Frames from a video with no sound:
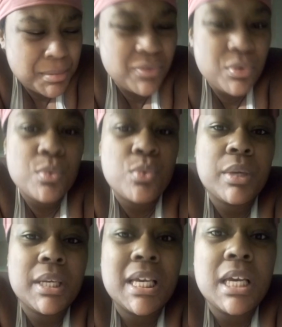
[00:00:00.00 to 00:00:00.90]
If you
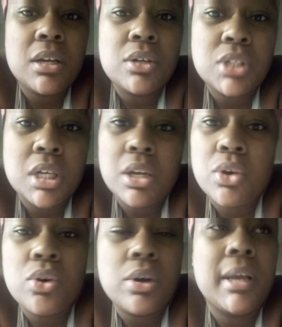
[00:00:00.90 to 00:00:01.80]
want a keto journey
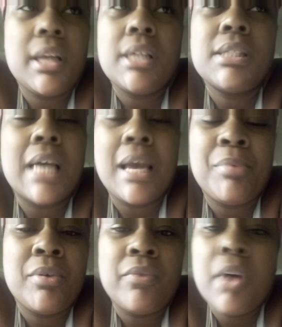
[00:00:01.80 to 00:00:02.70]
or any type
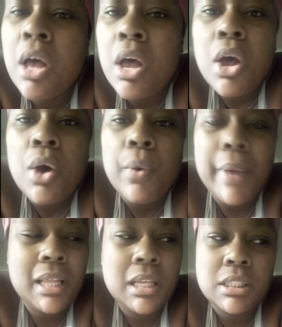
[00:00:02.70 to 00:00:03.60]
of weight
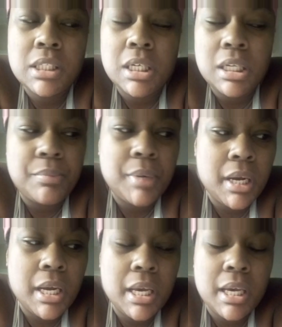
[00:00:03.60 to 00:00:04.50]
loss journey,
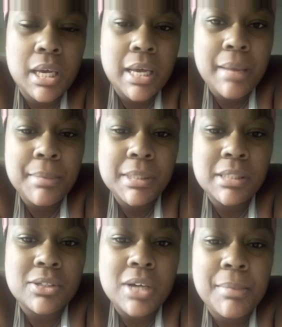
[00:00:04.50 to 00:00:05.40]
period, comment,
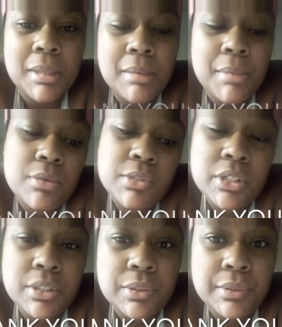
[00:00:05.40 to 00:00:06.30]
subscribe, and let me know what you're
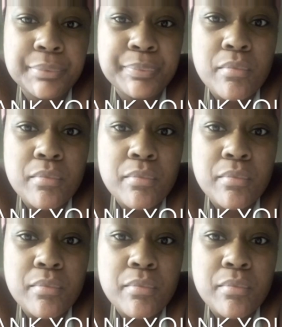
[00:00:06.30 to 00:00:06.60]
doing.